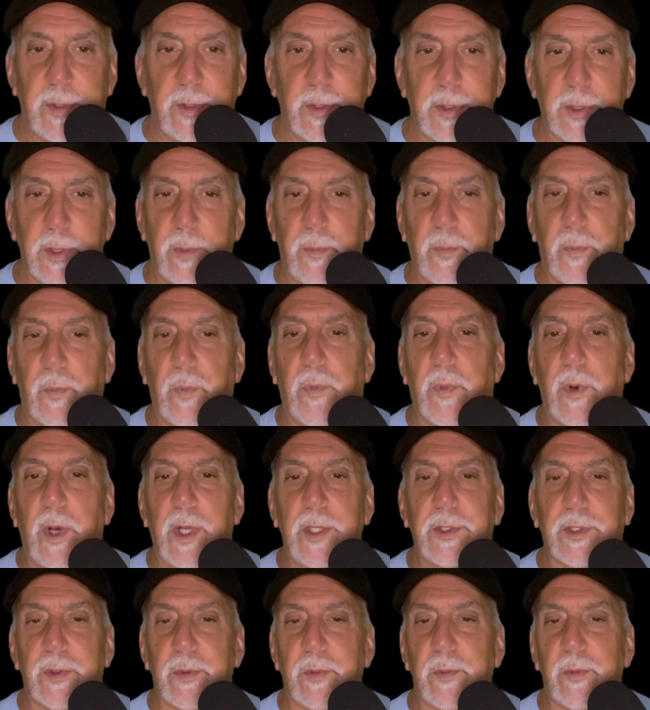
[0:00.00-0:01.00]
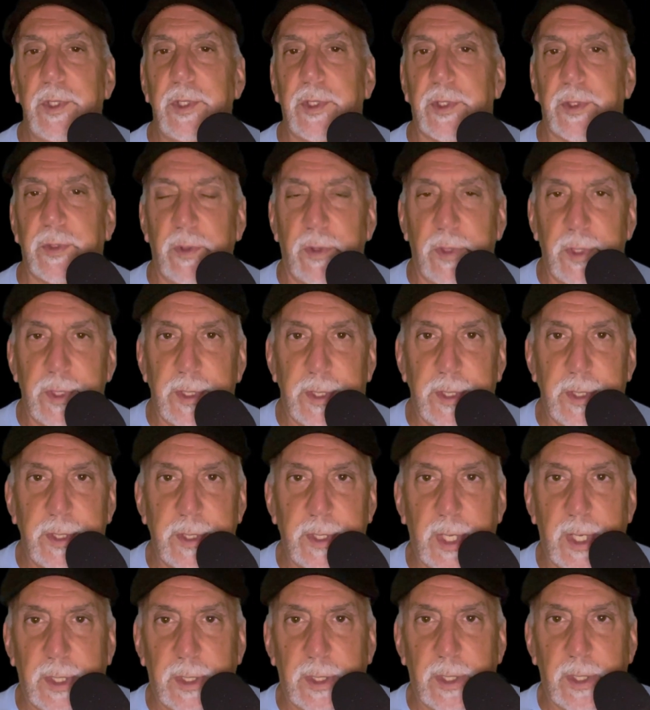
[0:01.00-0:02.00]
there's a bunch of resources
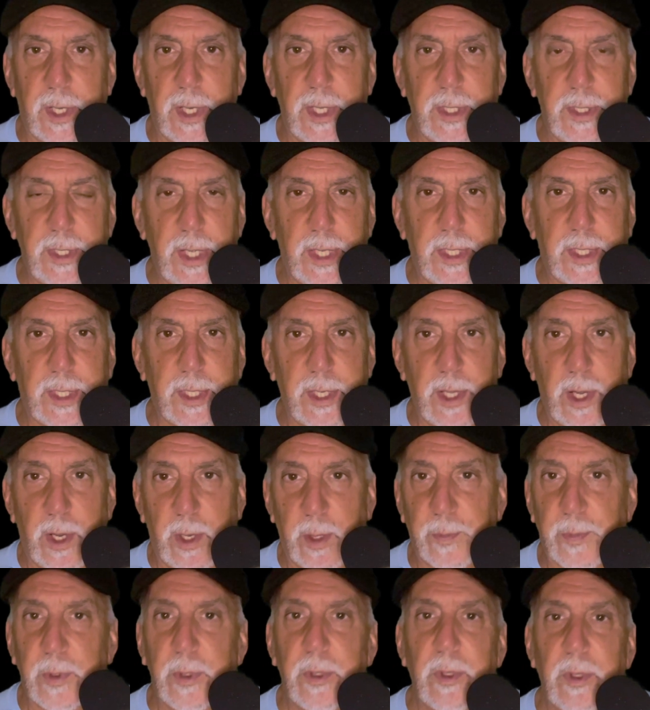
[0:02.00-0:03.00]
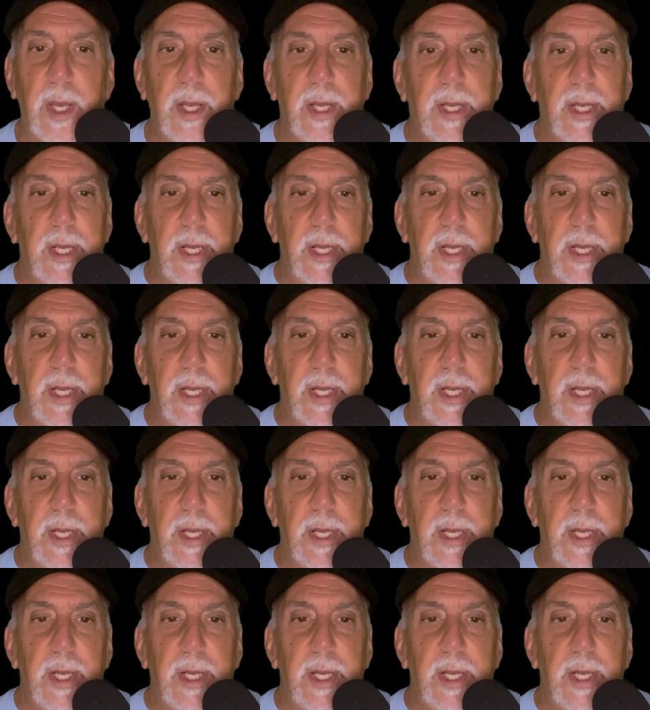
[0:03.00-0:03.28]
online that could help you.